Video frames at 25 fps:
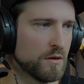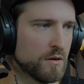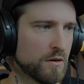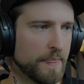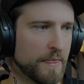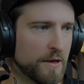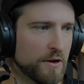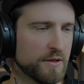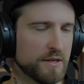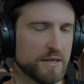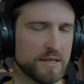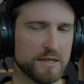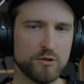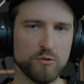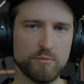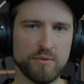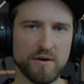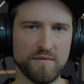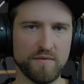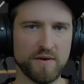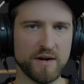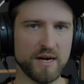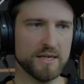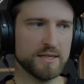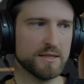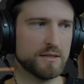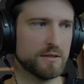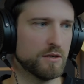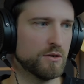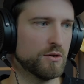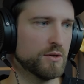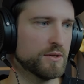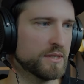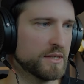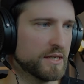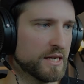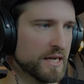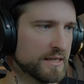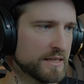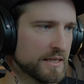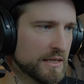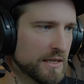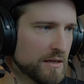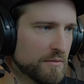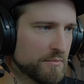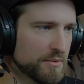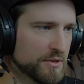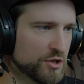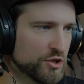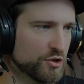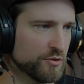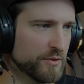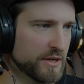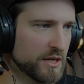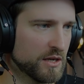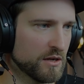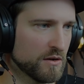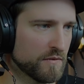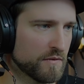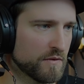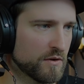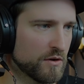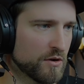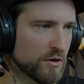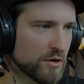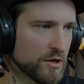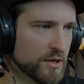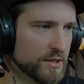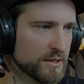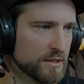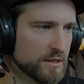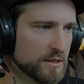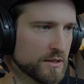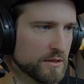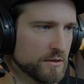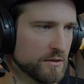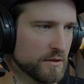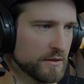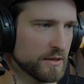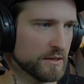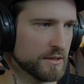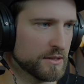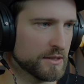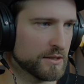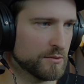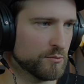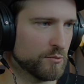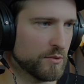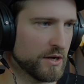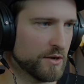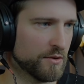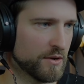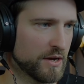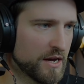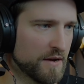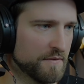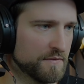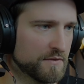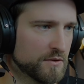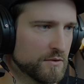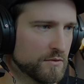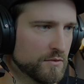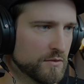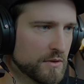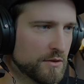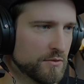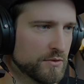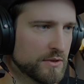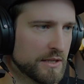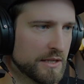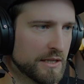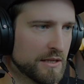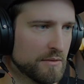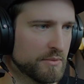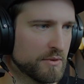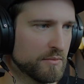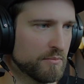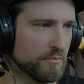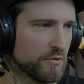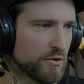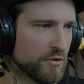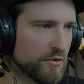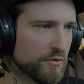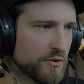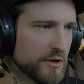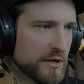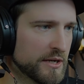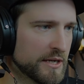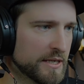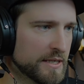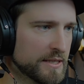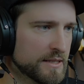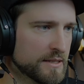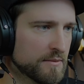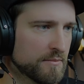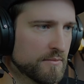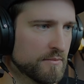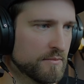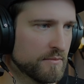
Now in these super fast notes, it gets a little bit tricky, of course. So this is why you have to use a little bit more release.